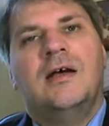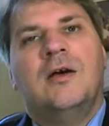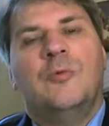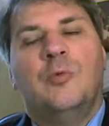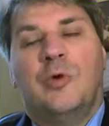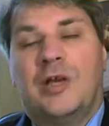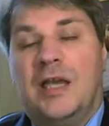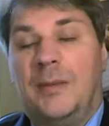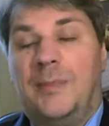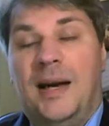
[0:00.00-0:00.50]

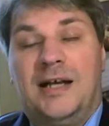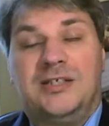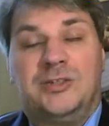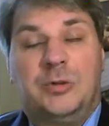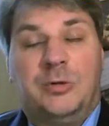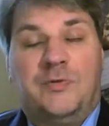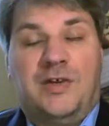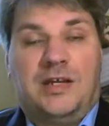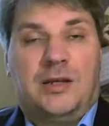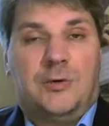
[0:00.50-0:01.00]
We'll get back to you
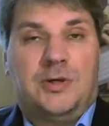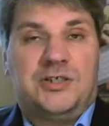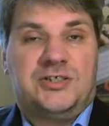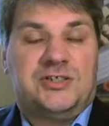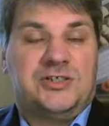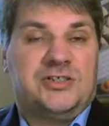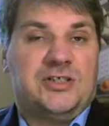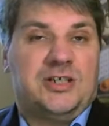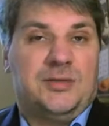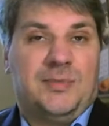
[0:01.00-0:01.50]
with any
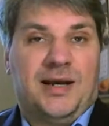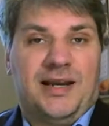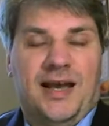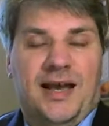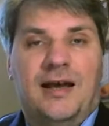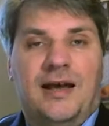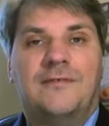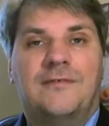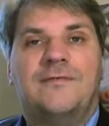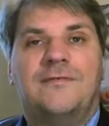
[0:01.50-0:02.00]
questions that you may
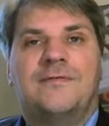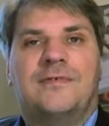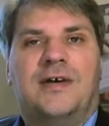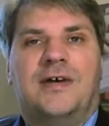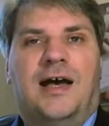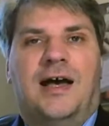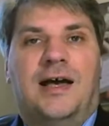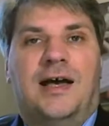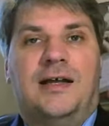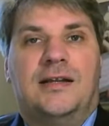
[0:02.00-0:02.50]
have,
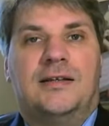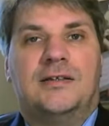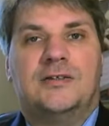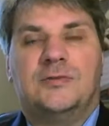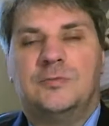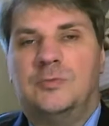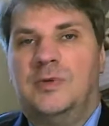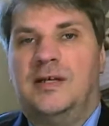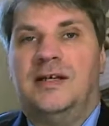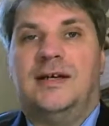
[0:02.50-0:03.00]
and
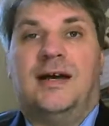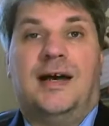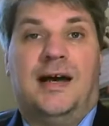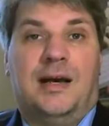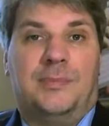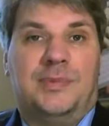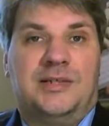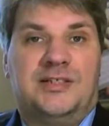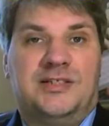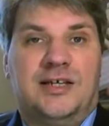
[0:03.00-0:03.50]
we're
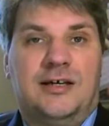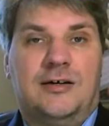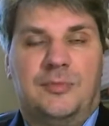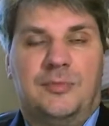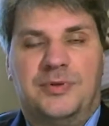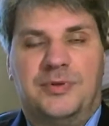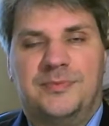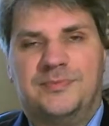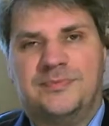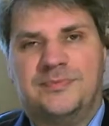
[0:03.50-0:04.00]
happy to help.
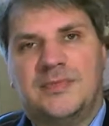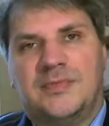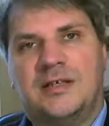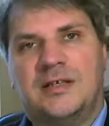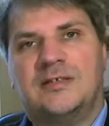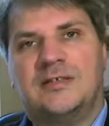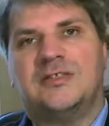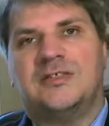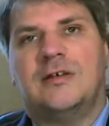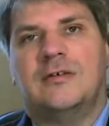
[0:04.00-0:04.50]

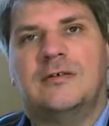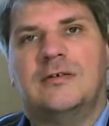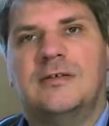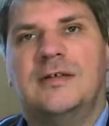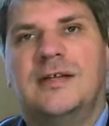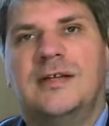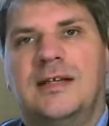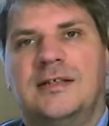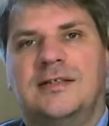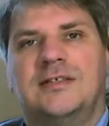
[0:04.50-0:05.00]
So
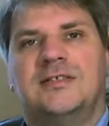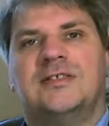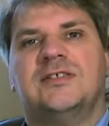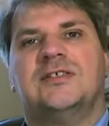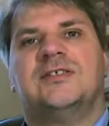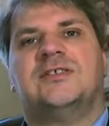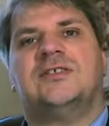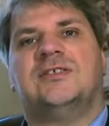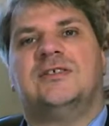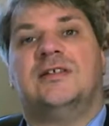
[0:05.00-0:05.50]

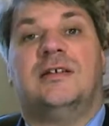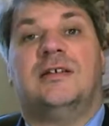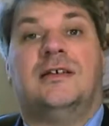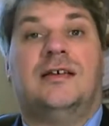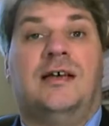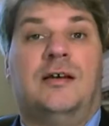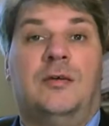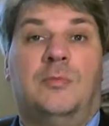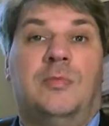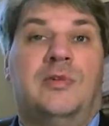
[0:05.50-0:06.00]
let's
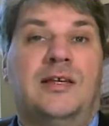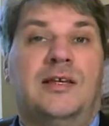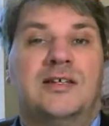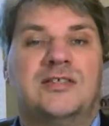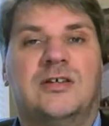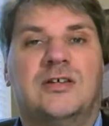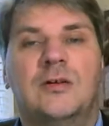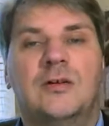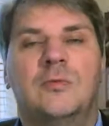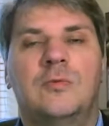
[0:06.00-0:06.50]
get on with it.
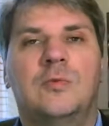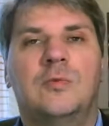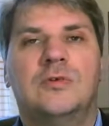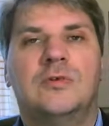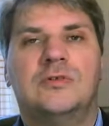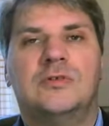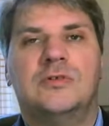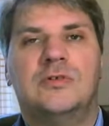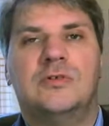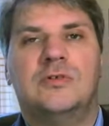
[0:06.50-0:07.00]
So
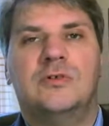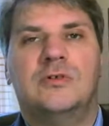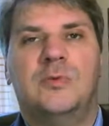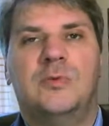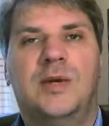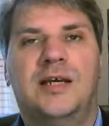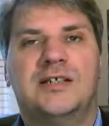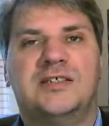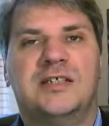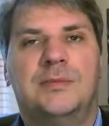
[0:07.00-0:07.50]
what do
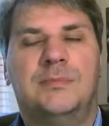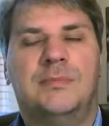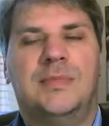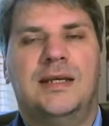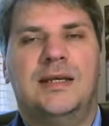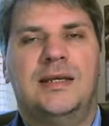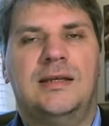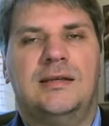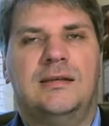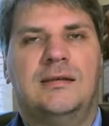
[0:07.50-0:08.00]
we actually
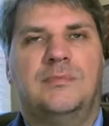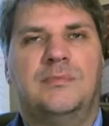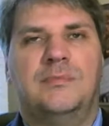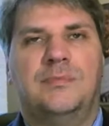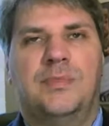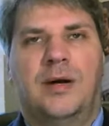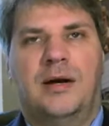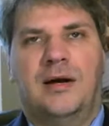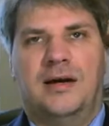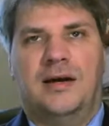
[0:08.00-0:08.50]
mean
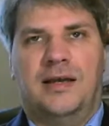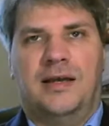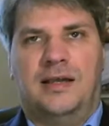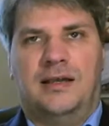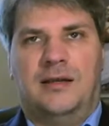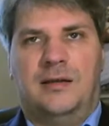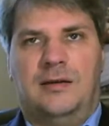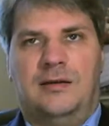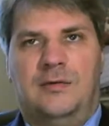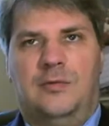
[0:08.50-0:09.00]

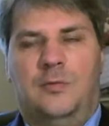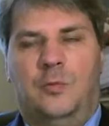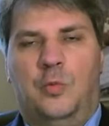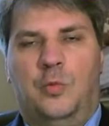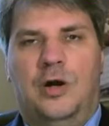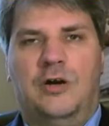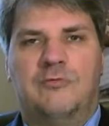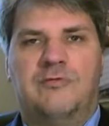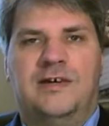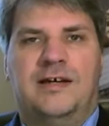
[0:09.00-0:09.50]
by
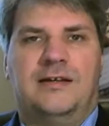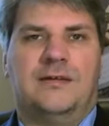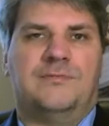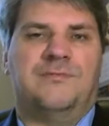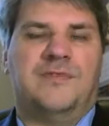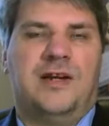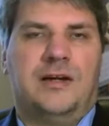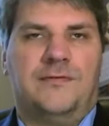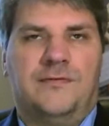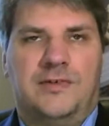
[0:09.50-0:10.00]
well written and
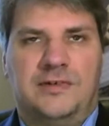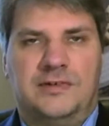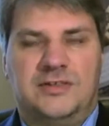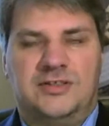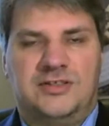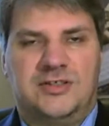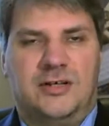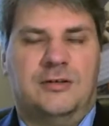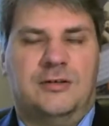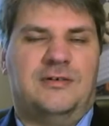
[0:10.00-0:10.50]
relevant?
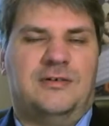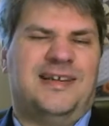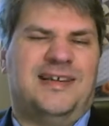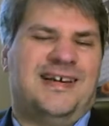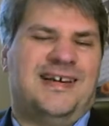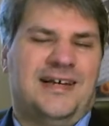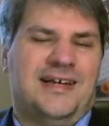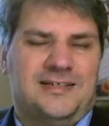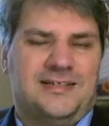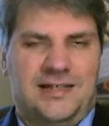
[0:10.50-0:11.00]
So in
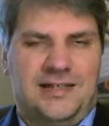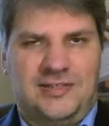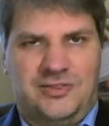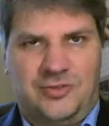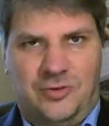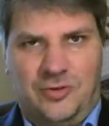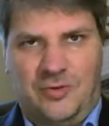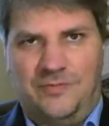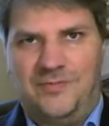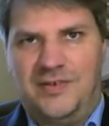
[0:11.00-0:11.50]
case that's
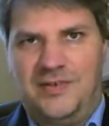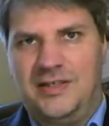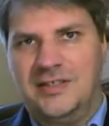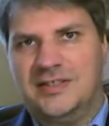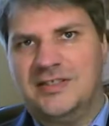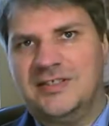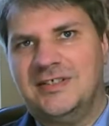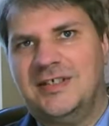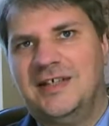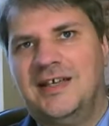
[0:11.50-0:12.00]
not
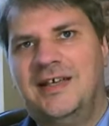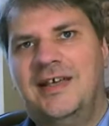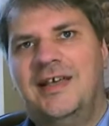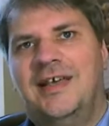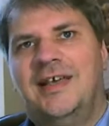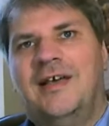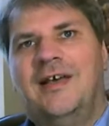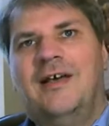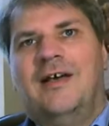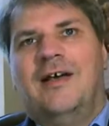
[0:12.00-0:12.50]
obvious,
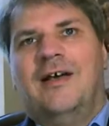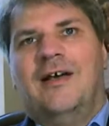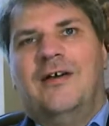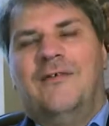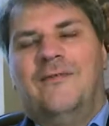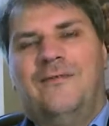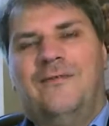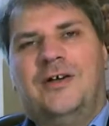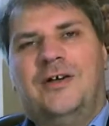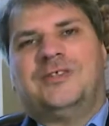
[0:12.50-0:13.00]

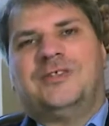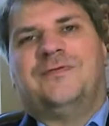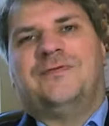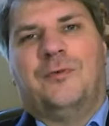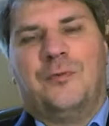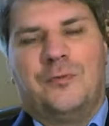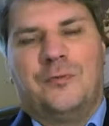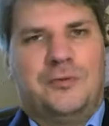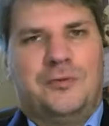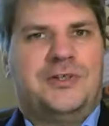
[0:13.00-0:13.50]
first of
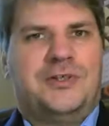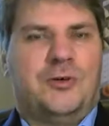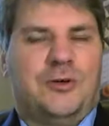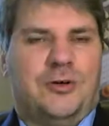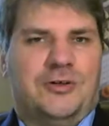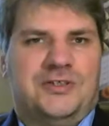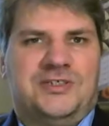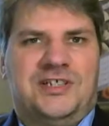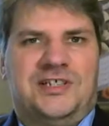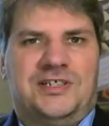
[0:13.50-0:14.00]
all, your
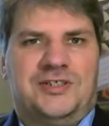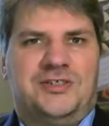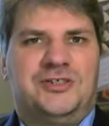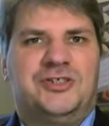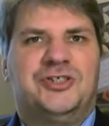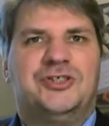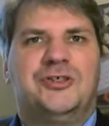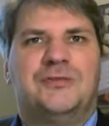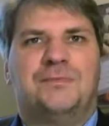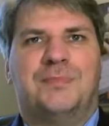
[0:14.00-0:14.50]
content
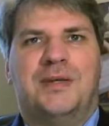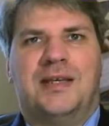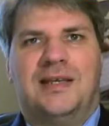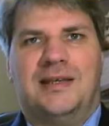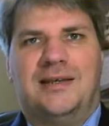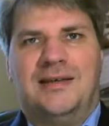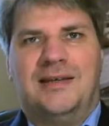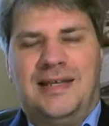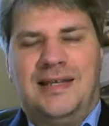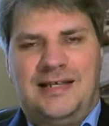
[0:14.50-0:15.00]
should
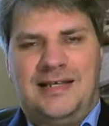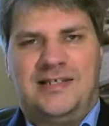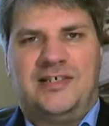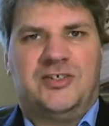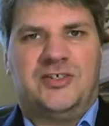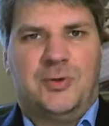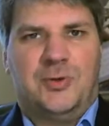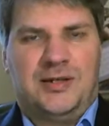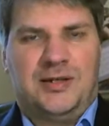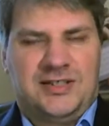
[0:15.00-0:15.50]
be easy
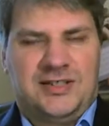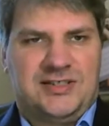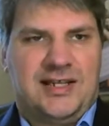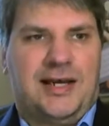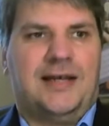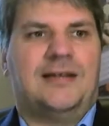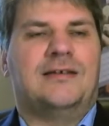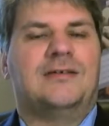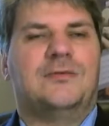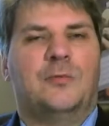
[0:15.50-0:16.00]
to
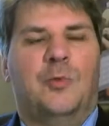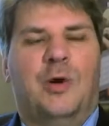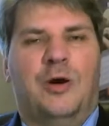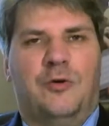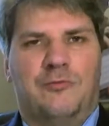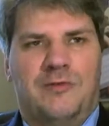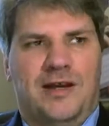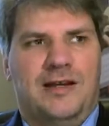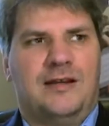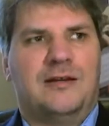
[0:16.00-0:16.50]
understand, well
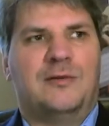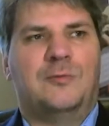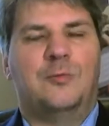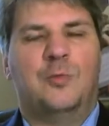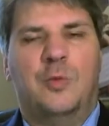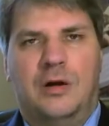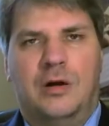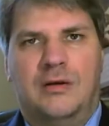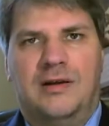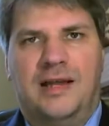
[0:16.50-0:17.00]
written,
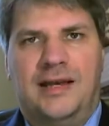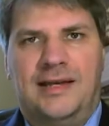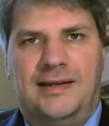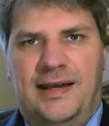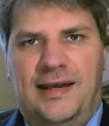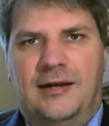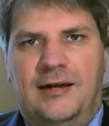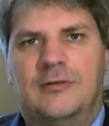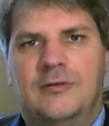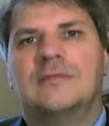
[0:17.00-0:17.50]
well laid
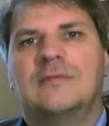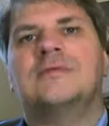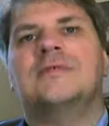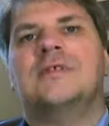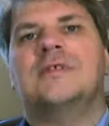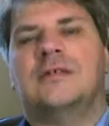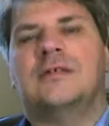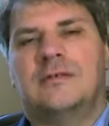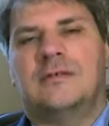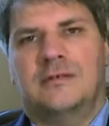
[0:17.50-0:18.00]
out,
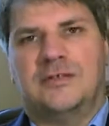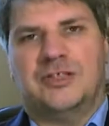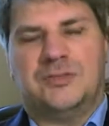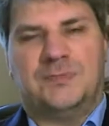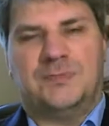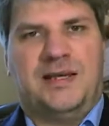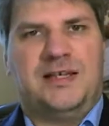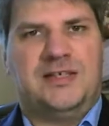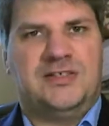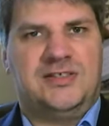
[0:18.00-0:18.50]
good
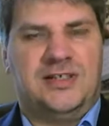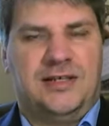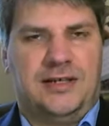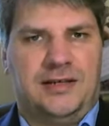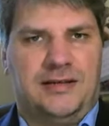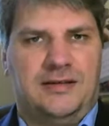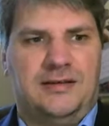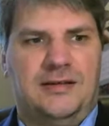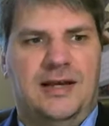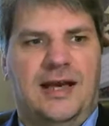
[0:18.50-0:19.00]

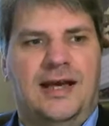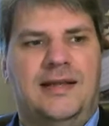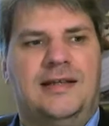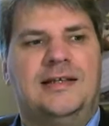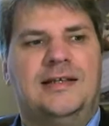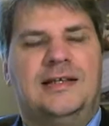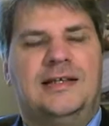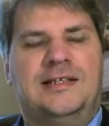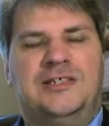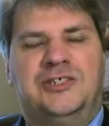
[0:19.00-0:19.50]
spacing, and
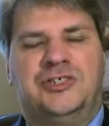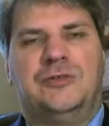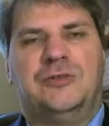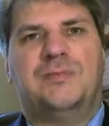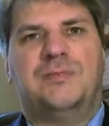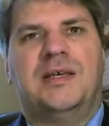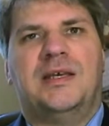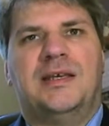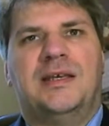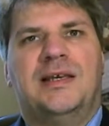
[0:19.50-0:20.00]
it should
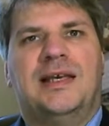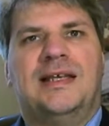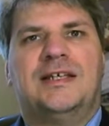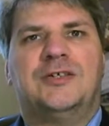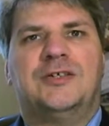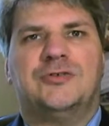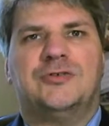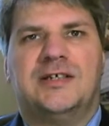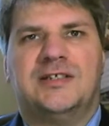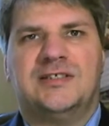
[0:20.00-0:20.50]
be
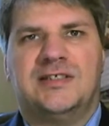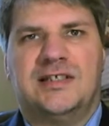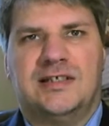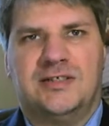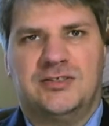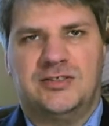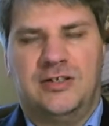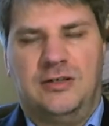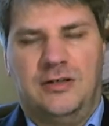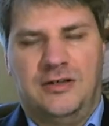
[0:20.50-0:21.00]
interesting
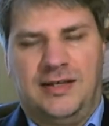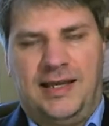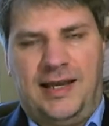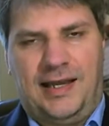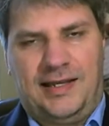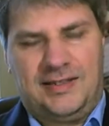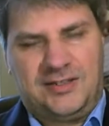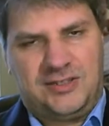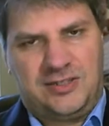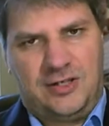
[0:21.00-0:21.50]
to look
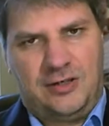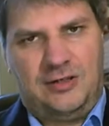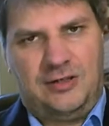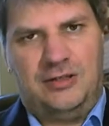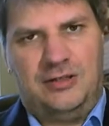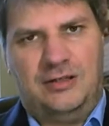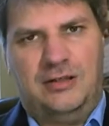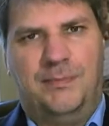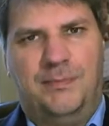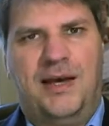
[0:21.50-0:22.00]
at. So
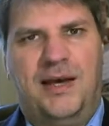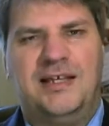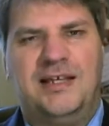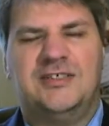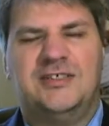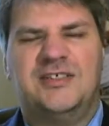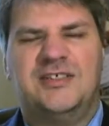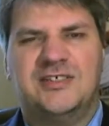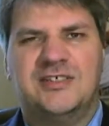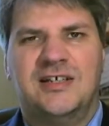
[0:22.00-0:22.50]
the
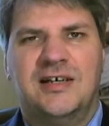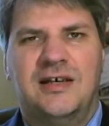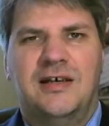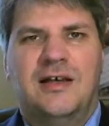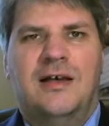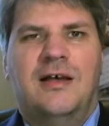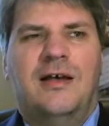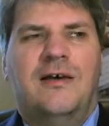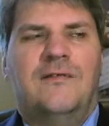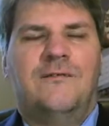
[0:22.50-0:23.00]
pages,
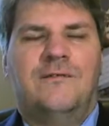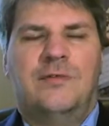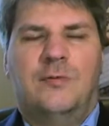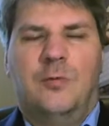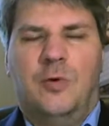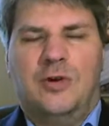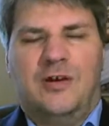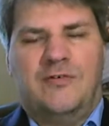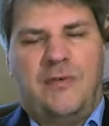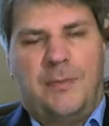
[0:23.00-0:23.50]
for
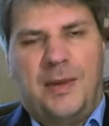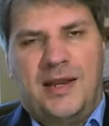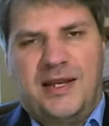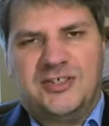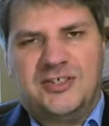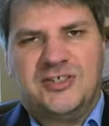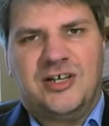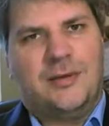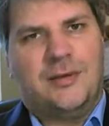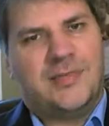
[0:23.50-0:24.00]
want of a better
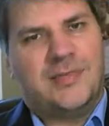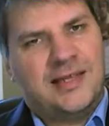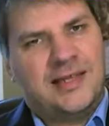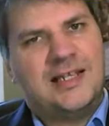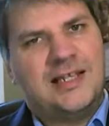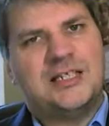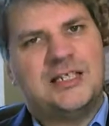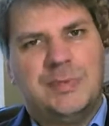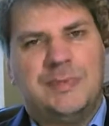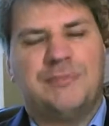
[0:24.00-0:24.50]
term, they
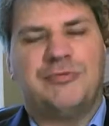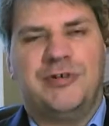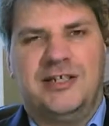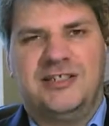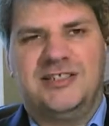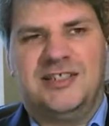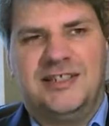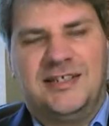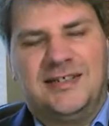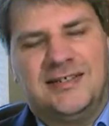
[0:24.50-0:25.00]
need to be
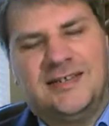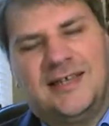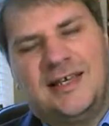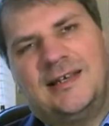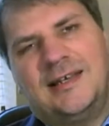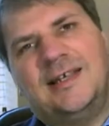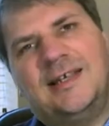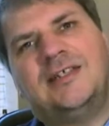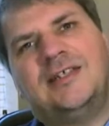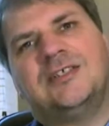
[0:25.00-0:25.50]
pretty. They
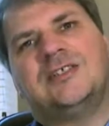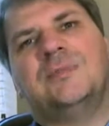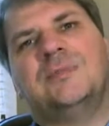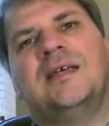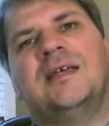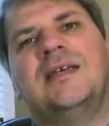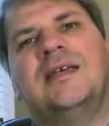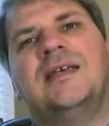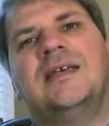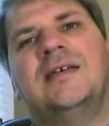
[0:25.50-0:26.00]
need to
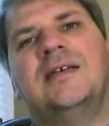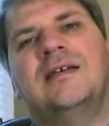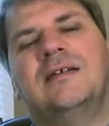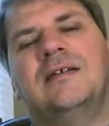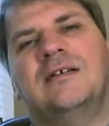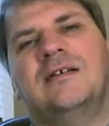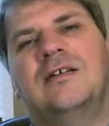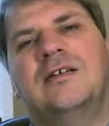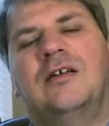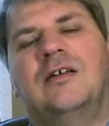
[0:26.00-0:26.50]
be
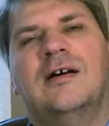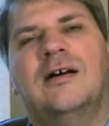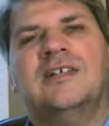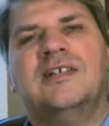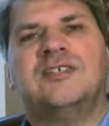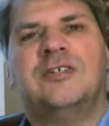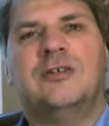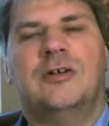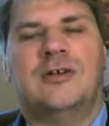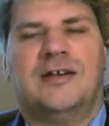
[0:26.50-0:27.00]
nice
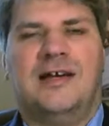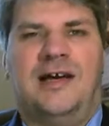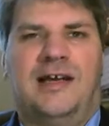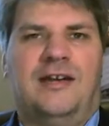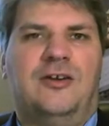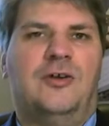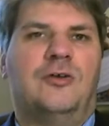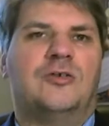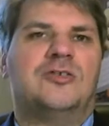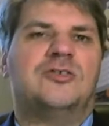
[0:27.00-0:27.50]
to look at,
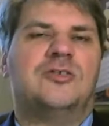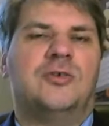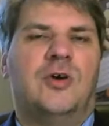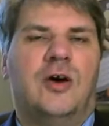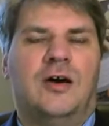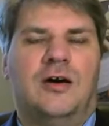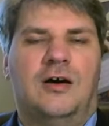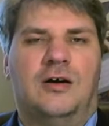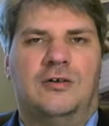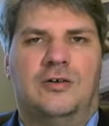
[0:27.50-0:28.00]
not too
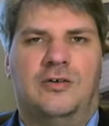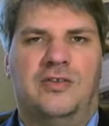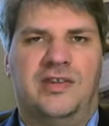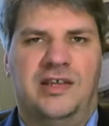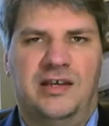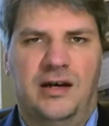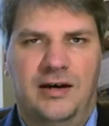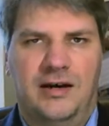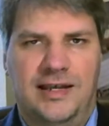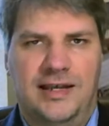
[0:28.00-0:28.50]
hard on the
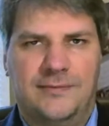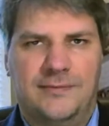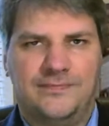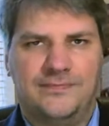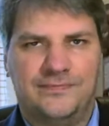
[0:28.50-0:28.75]
eye.